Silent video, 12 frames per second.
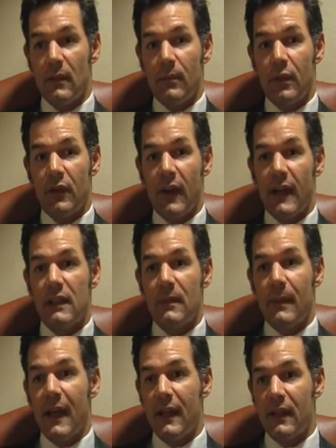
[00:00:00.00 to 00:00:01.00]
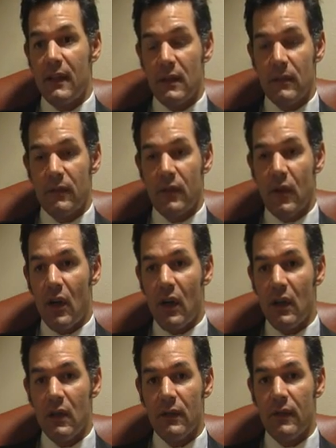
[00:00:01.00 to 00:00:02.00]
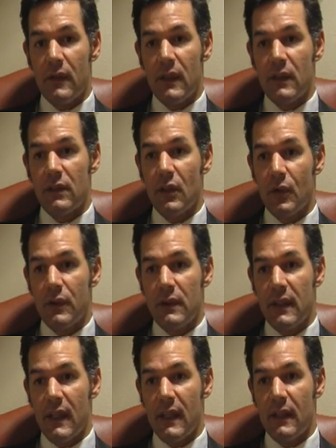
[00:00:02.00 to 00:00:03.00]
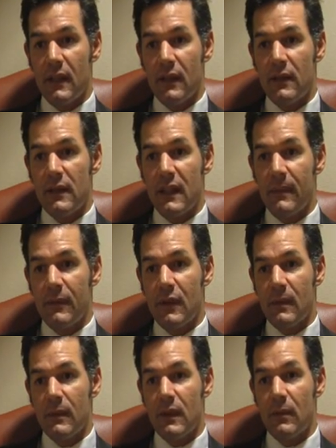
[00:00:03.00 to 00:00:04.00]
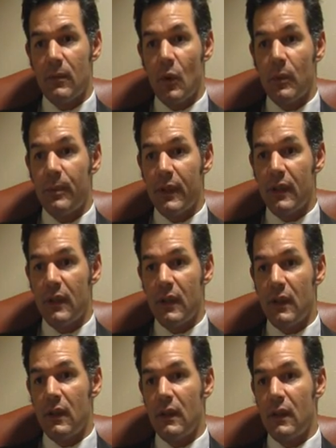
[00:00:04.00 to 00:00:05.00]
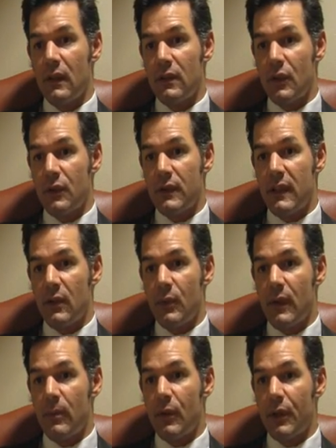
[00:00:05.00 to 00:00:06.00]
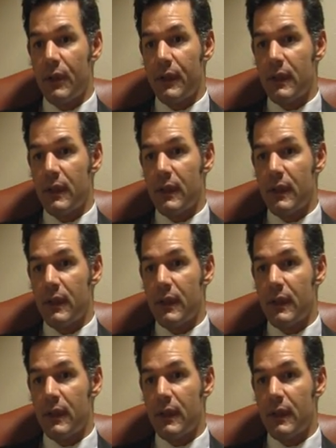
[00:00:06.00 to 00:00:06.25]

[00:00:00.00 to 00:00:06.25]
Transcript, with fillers: provides a mechanism for all of the associated symptoms and morbidity associated with mercury